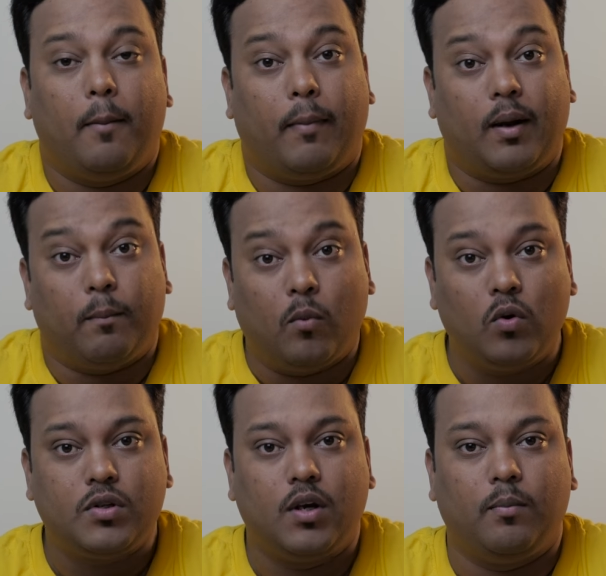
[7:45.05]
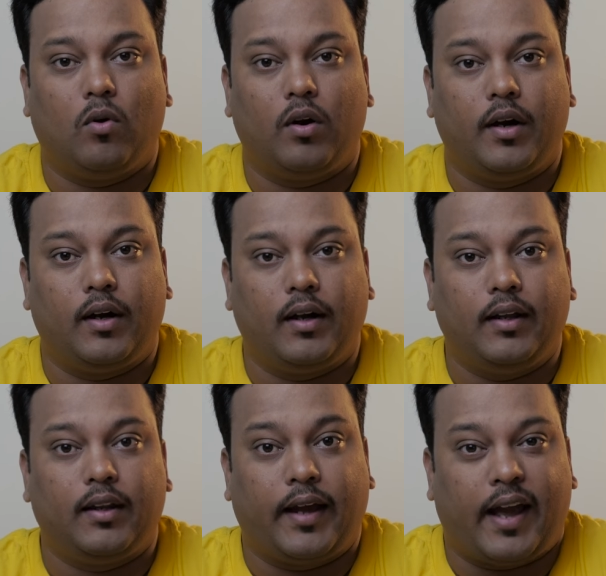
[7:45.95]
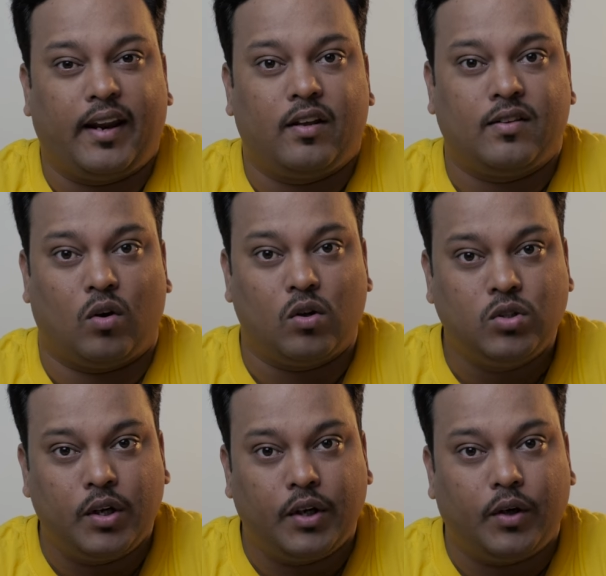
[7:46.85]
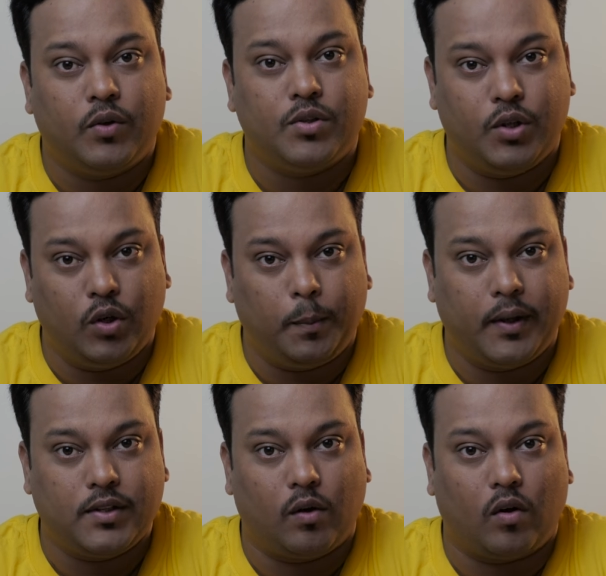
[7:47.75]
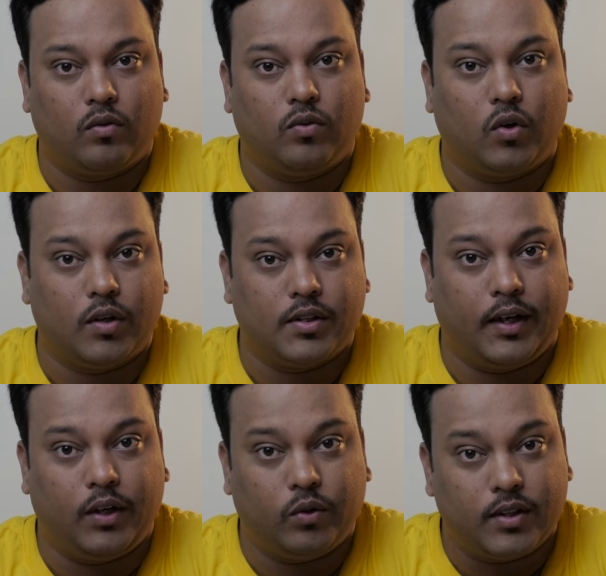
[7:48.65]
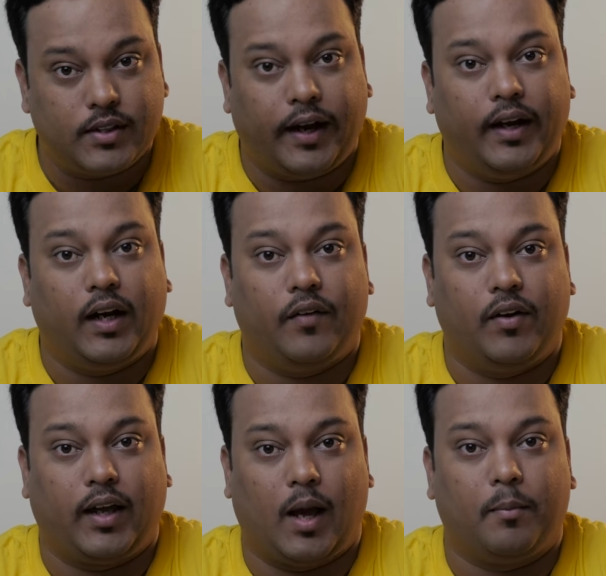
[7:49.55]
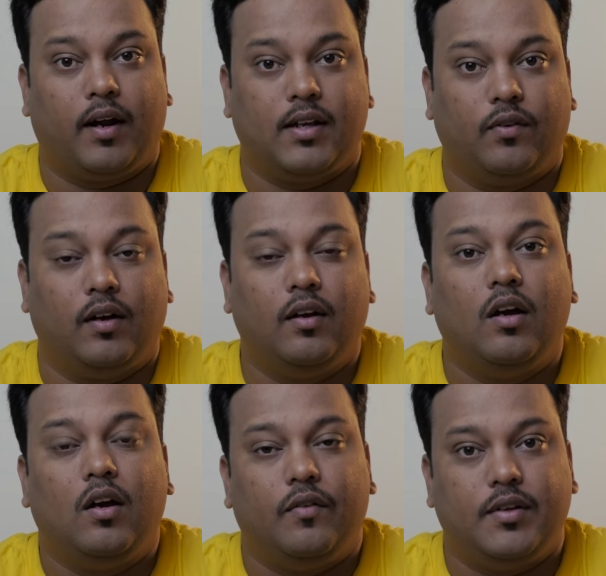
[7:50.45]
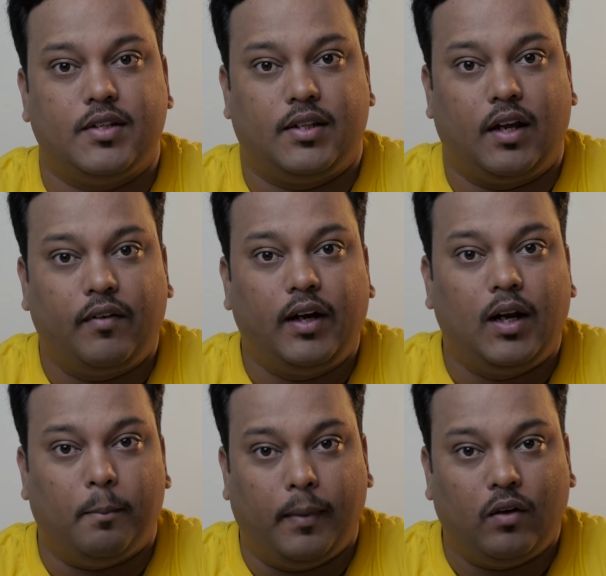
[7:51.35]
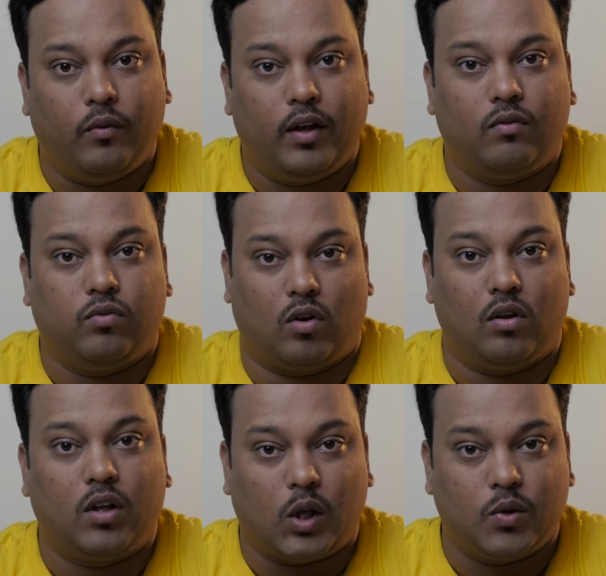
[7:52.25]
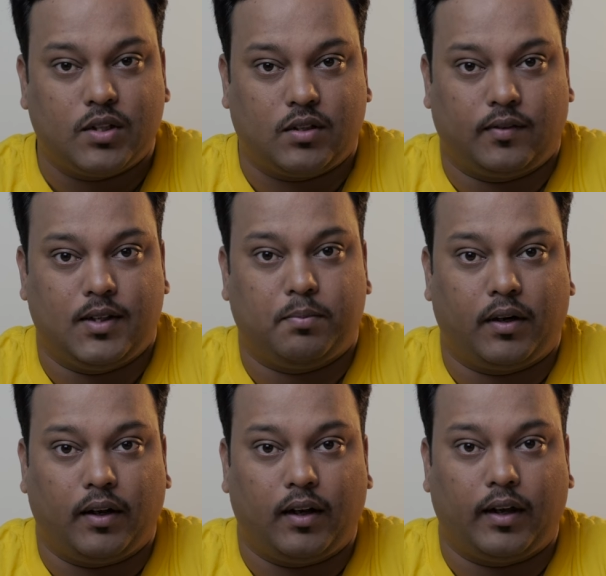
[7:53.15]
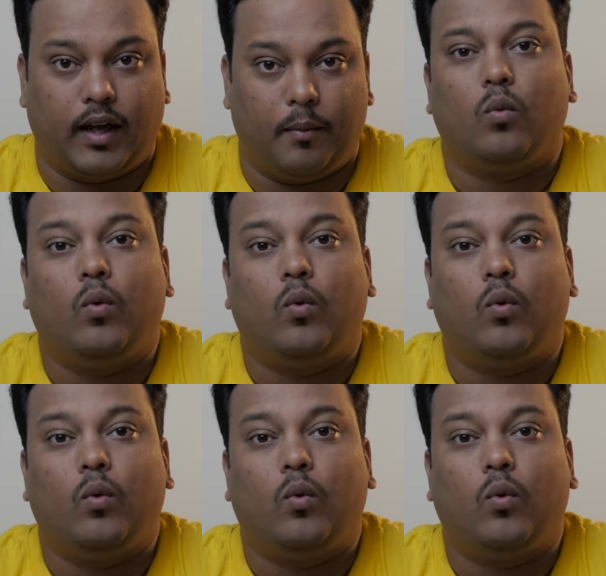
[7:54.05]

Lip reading: But most importantly, the Canon has also introduced dual pixel autofocus into this entry-level camera as well, which is definitely a big win for all the users of this particular camera.